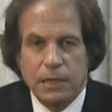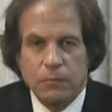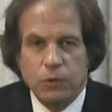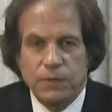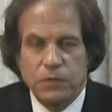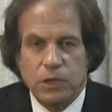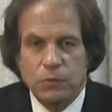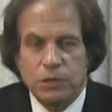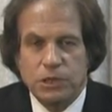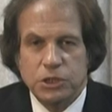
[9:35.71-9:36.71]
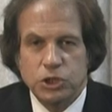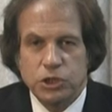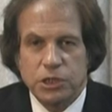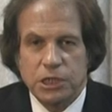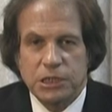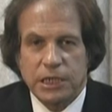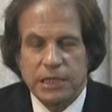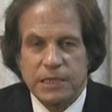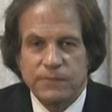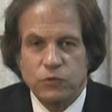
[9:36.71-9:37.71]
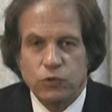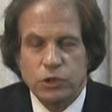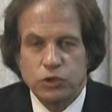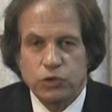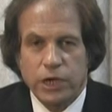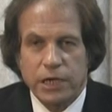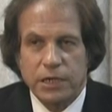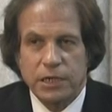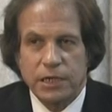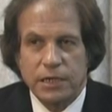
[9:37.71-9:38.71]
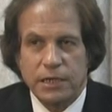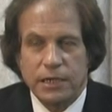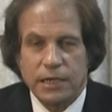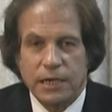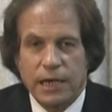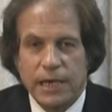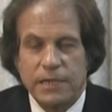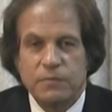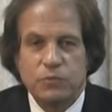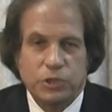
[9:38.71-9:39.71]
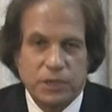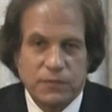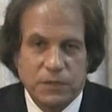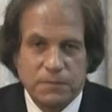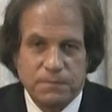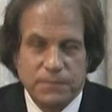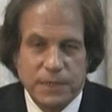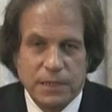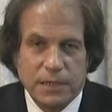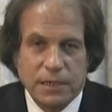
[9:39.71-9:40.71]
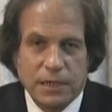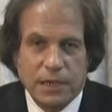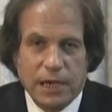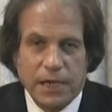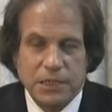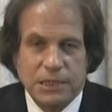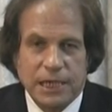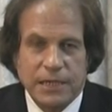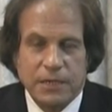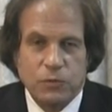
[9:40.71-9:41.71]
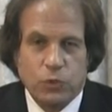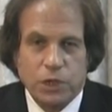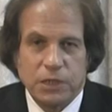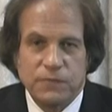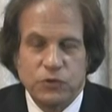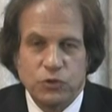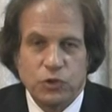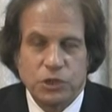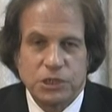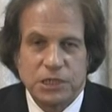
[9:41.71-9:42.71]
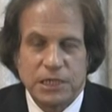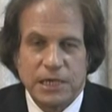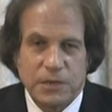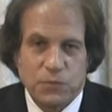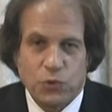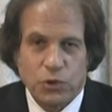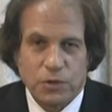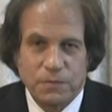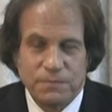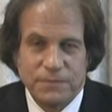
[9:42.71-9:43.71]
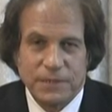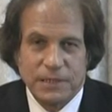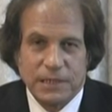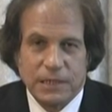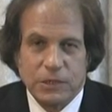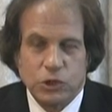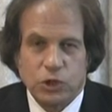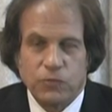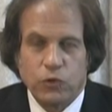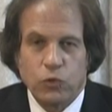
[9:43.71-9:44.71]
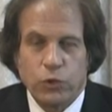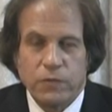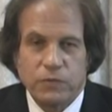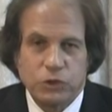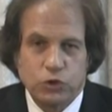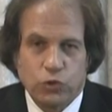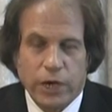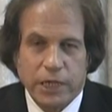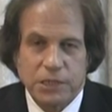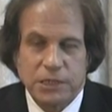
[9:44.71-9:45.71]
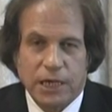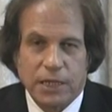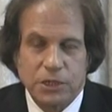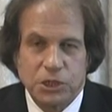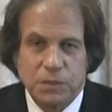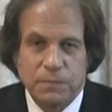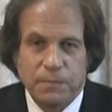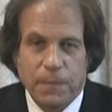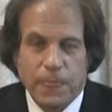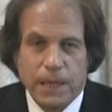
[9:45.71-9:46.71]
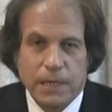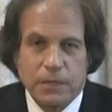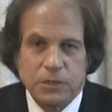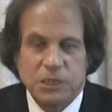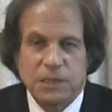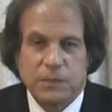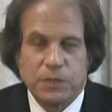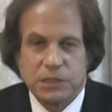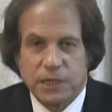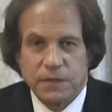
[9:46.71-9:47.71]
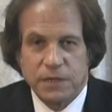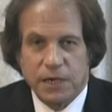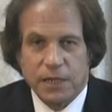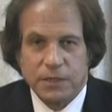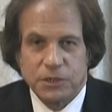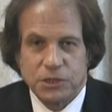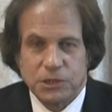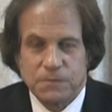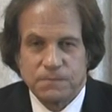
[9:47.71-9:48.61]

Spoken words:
Well, even though I was injured and they said I'd never run track again, I didn't believe it. I decided I didn't want to live in New York City anymore. So I wrote away for a track scholarship to some of the southern colleges.